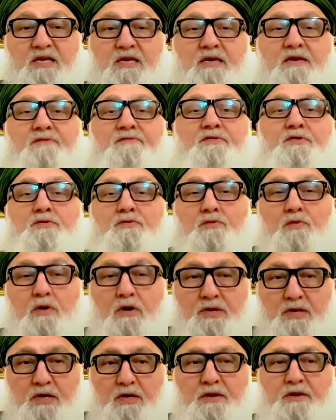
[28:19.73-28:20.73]
give you
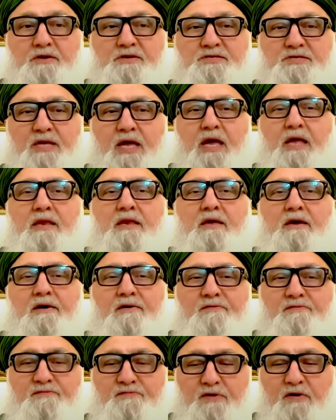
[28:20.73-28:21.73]
an understanding
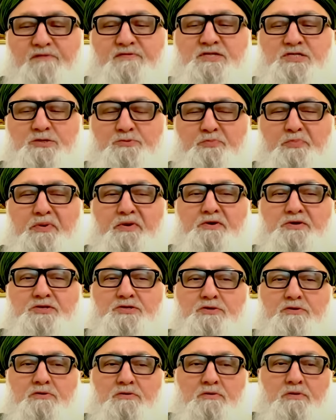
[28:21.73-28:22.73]
of, of
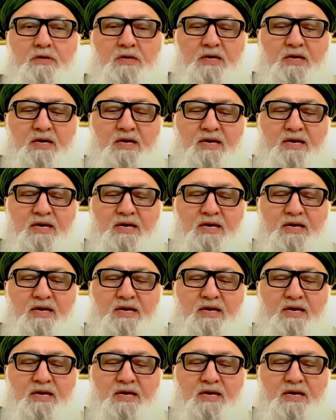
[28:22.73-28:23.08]
spiritual